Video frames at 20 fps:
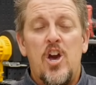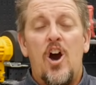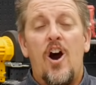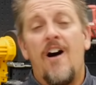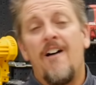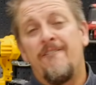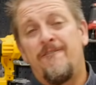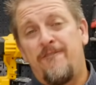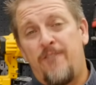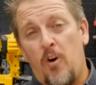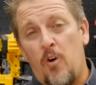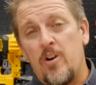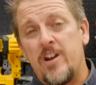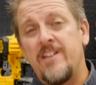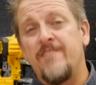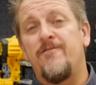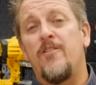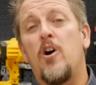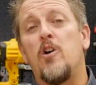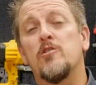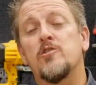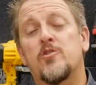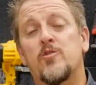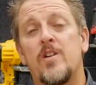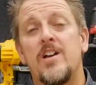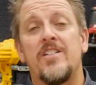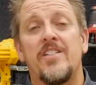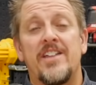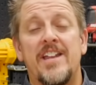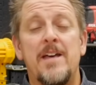A forty volt
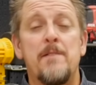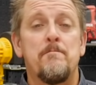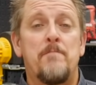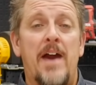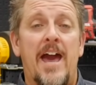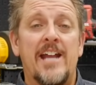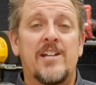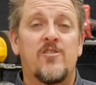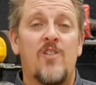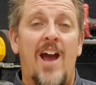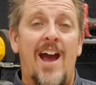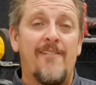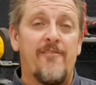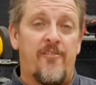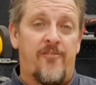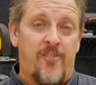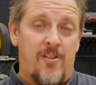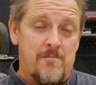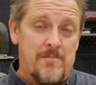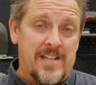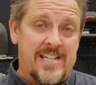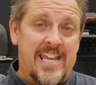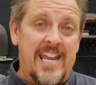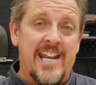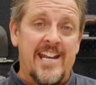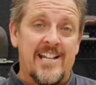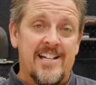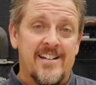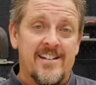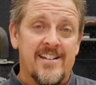drill and impact driver from
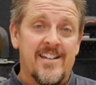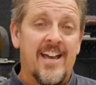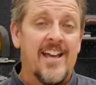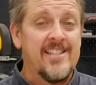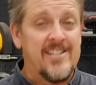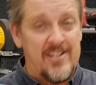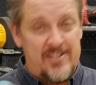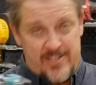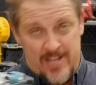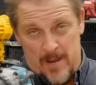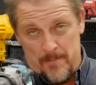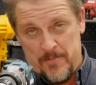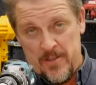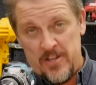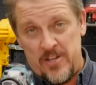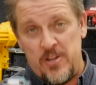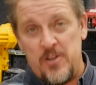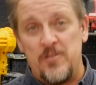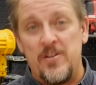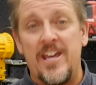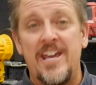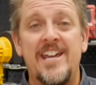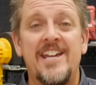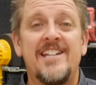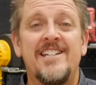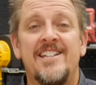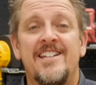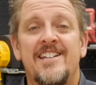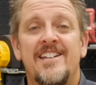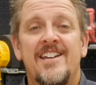Makita. Is this something you
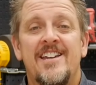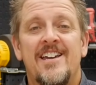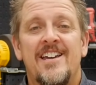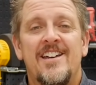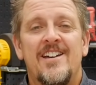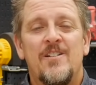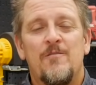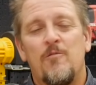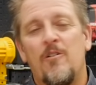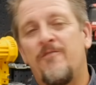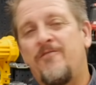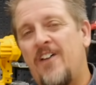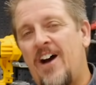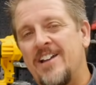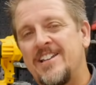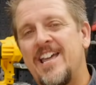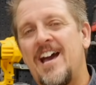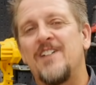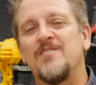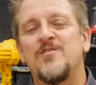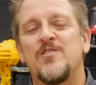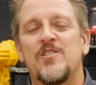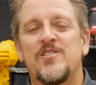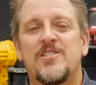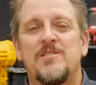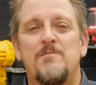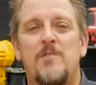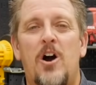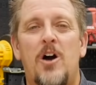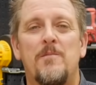need? We'll find out in just
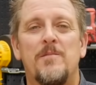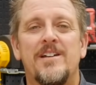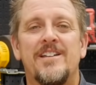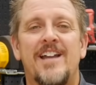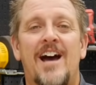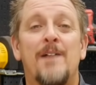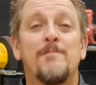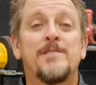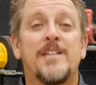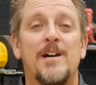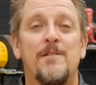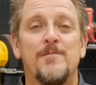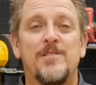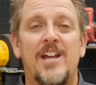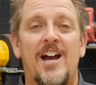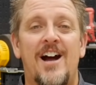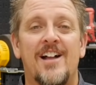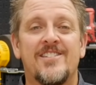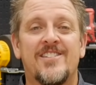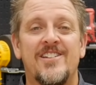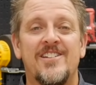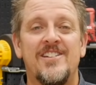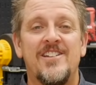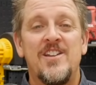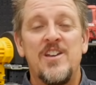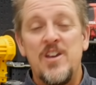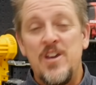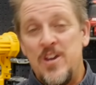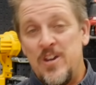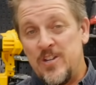a moment. I'm Tim Johnson.
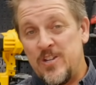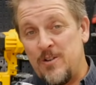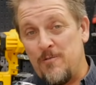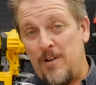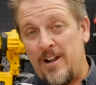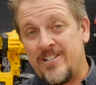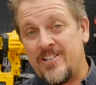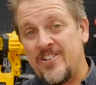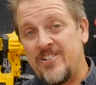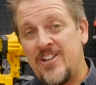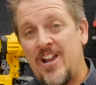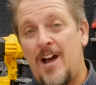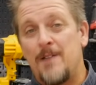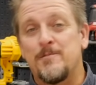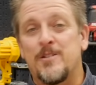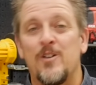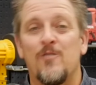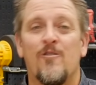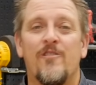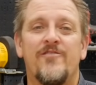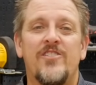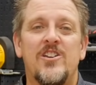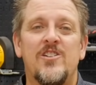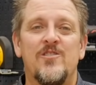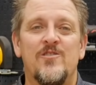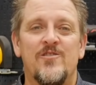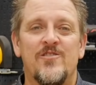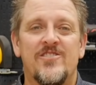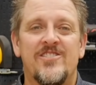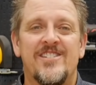You're watching Shop Tool
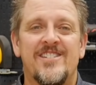Reviews.